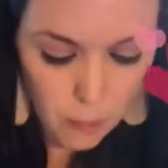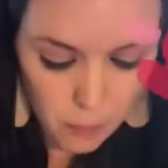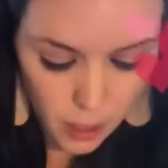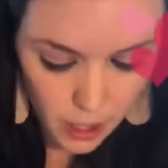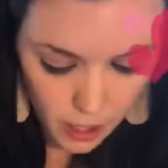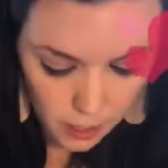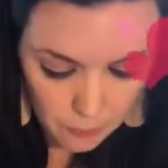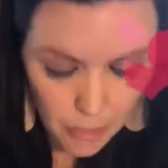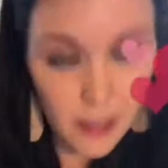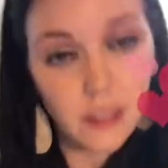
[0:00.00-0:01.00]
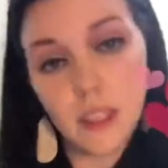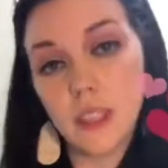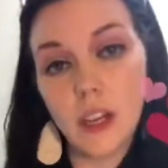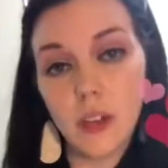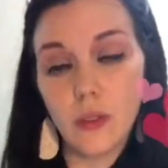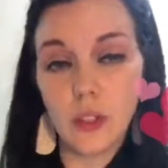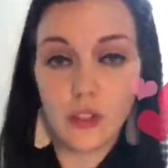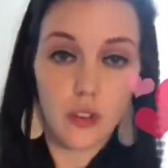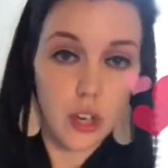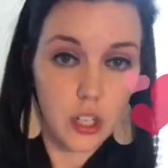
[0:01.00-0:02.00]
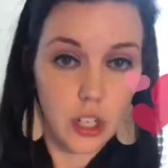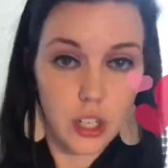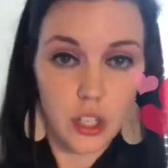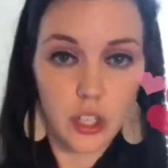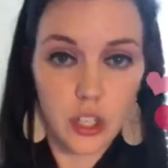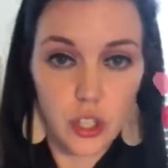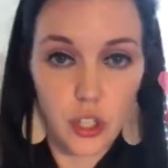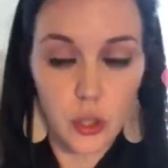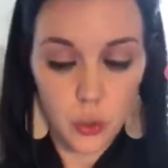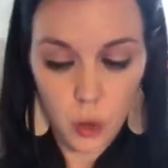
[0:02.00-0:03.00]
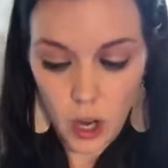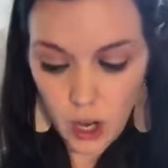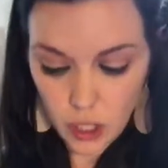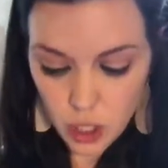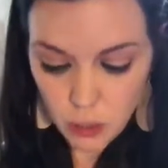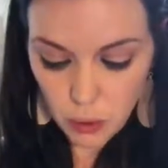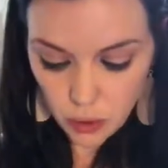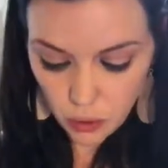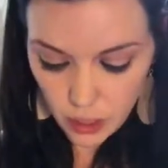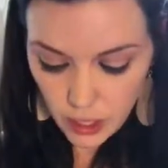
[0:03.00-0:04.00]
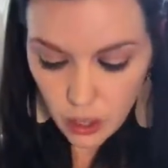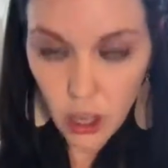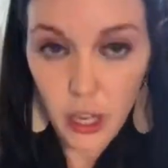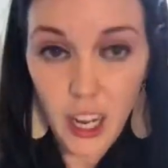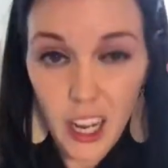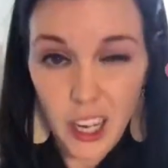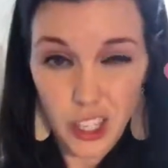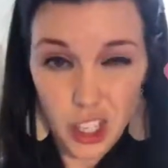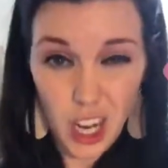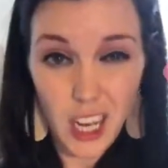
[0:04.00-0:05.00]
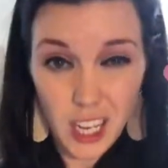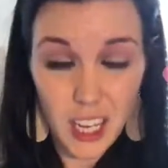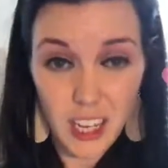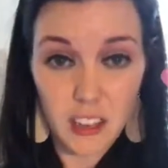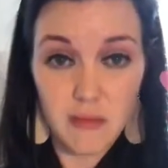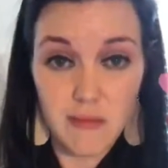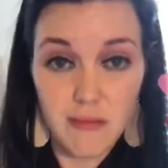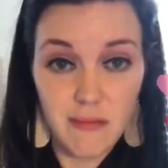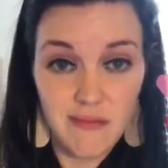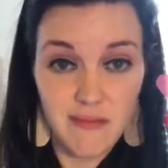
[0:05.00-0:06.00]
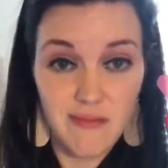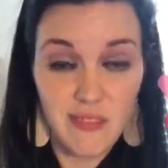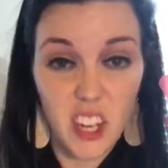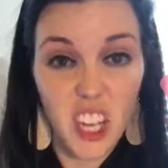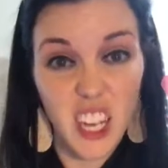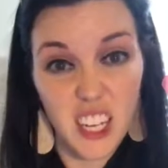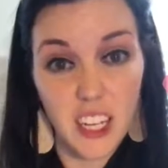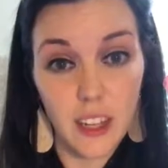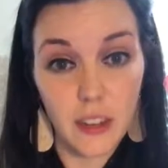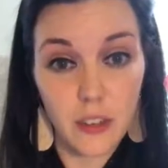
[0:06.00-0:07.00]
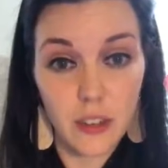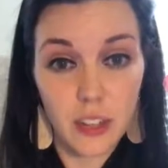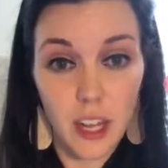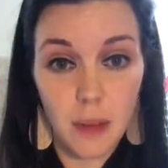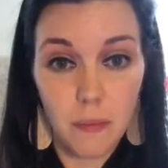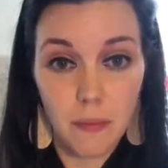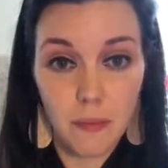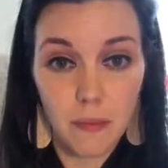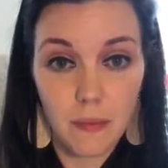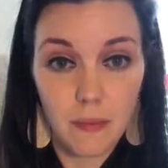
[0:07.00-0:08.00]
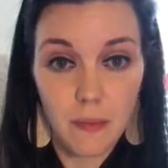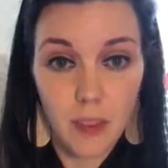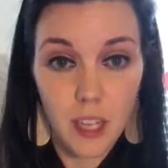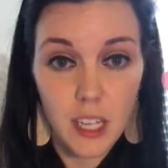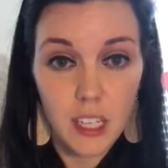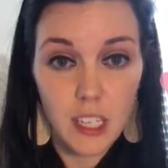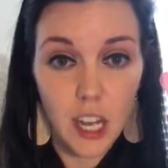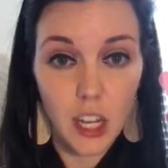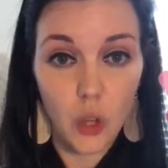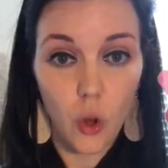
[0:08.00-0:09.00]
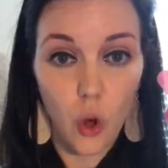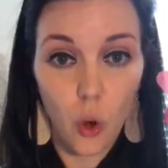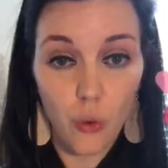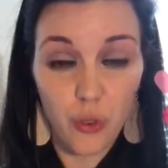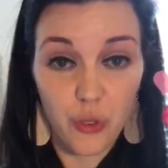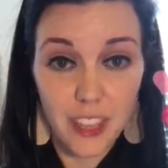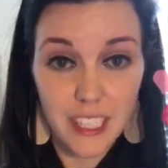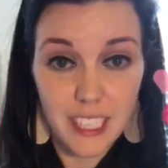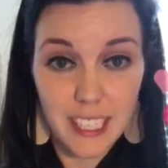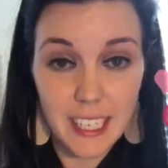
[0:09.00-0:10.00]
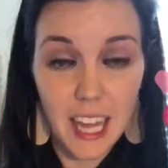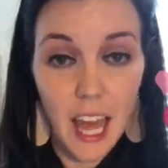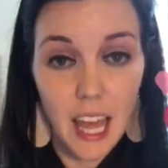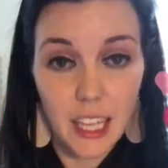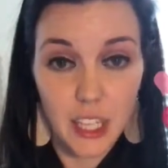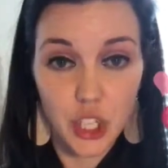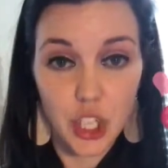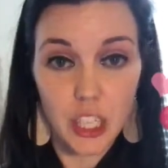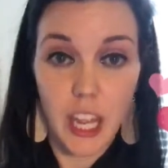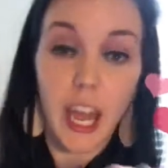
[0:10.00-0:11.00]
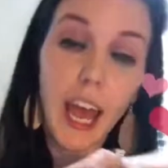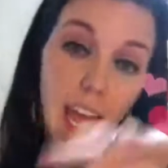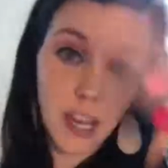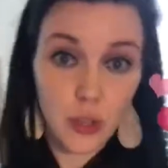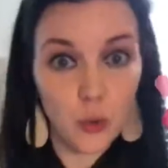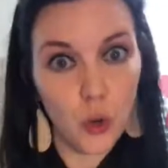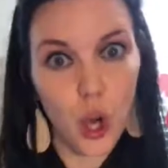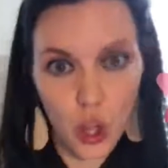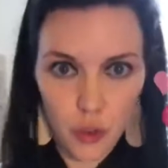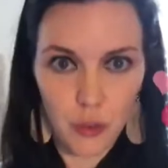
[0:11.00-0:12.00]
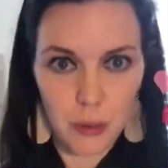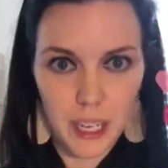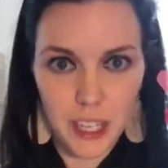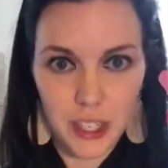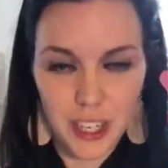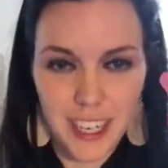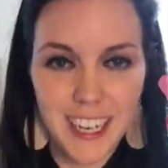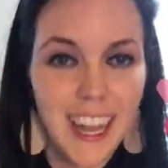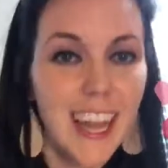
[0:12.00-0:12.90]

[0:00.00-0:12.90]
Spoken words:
But it's going to tell you in the instructions to just put the lid on and shake it. Yeah, I did that the first time. It's got a little hole for venting, and let's just say eggs were all over my kitchen.